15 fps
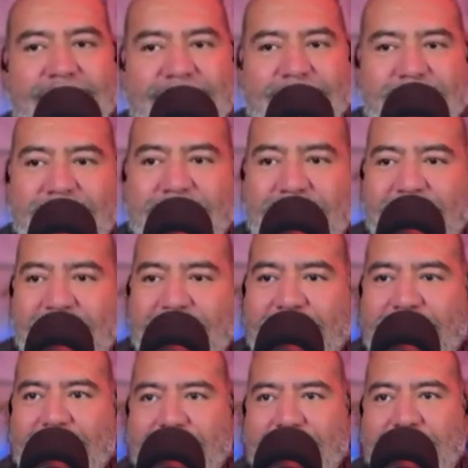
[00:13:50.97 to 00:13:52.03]

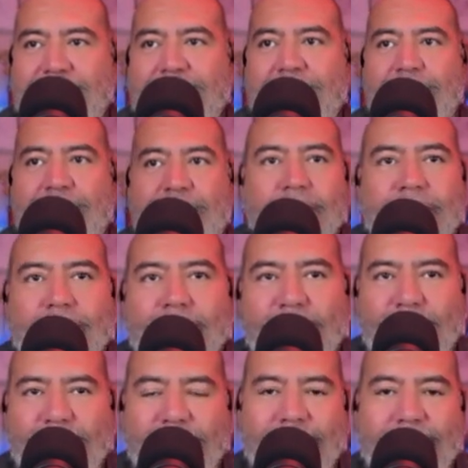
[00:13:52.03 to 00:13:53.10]

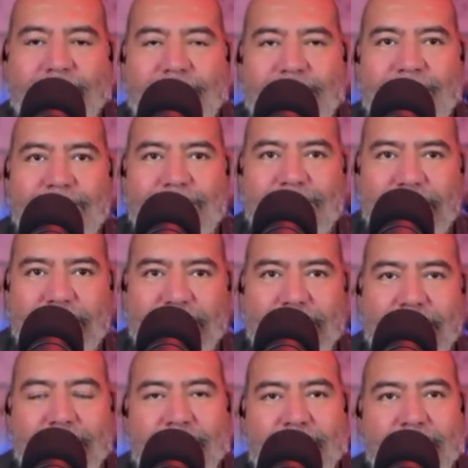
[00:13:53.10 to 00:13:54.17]

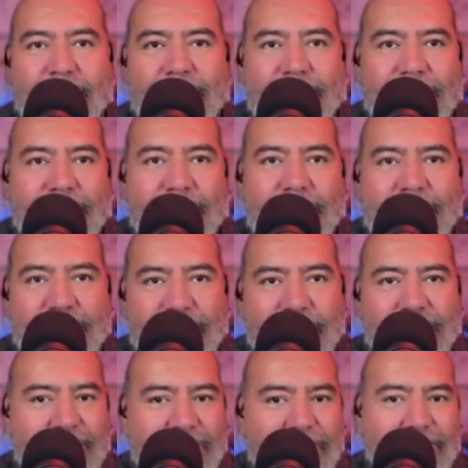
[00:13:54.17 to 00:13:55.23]

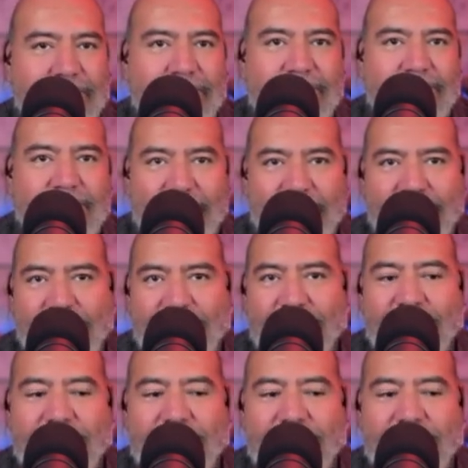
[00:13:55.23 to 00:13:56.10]
(not speaking)